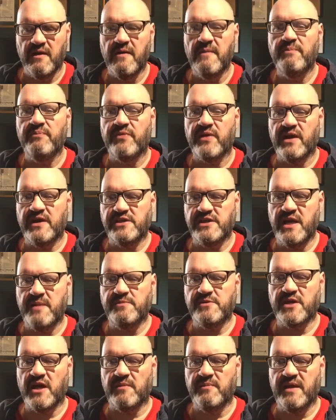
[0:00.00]
Thy sheep
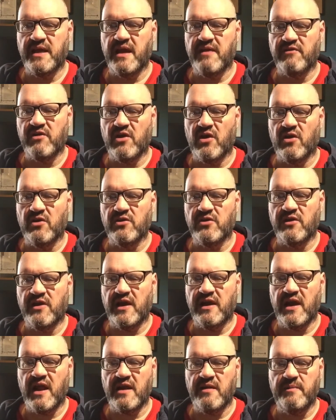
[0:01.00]
shall be given unto thine
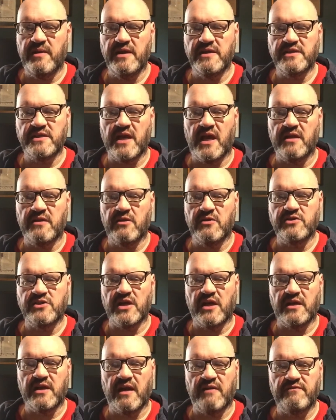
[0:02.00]
enemies, and thou shalt
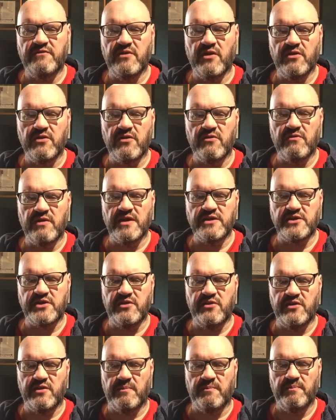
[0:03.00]
have none to rescue
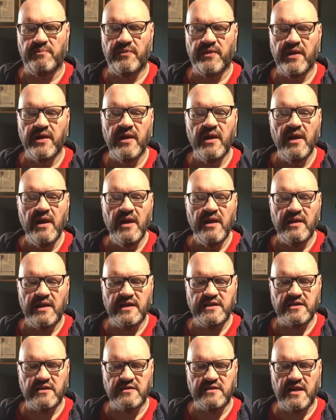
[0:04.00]
them. Thy
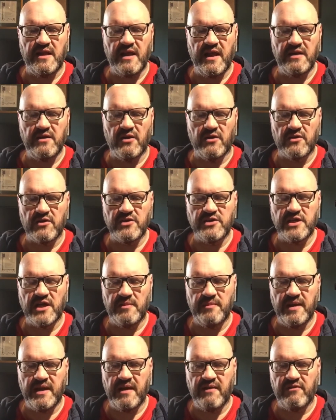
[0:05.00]
sons and thy daughters shall be
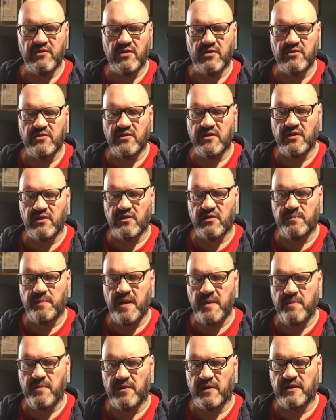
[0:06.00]
given unto another
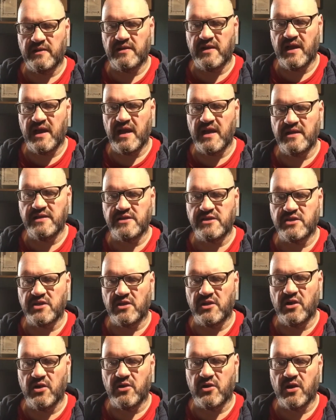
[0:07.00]
people, and they shall
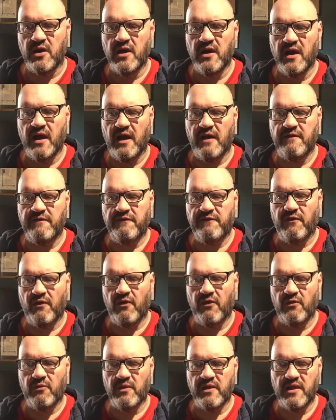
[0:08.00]
look and
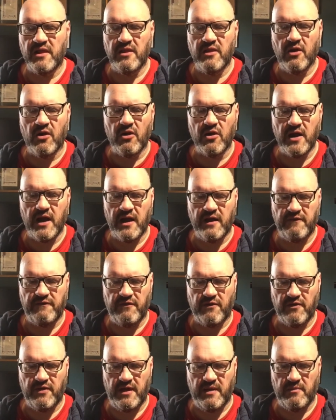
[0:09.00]
fall with longing for
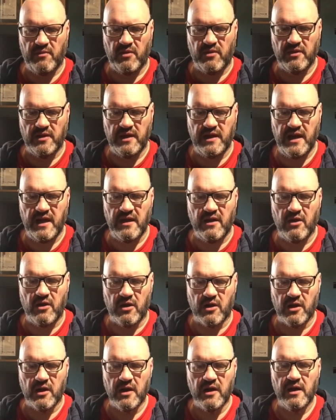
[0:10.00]
them all the day long,
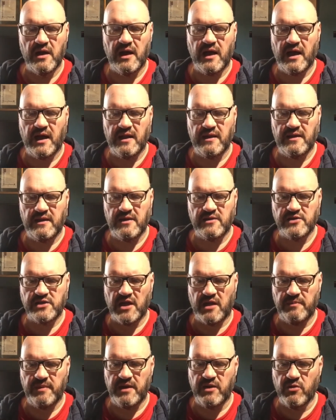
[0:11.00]
and there shall
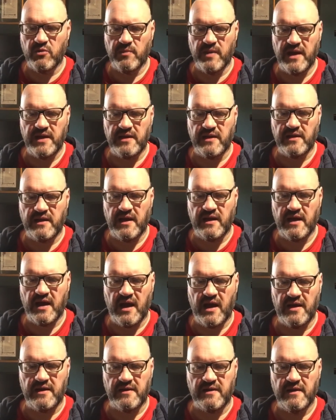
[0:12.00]
be no mate in thine hand.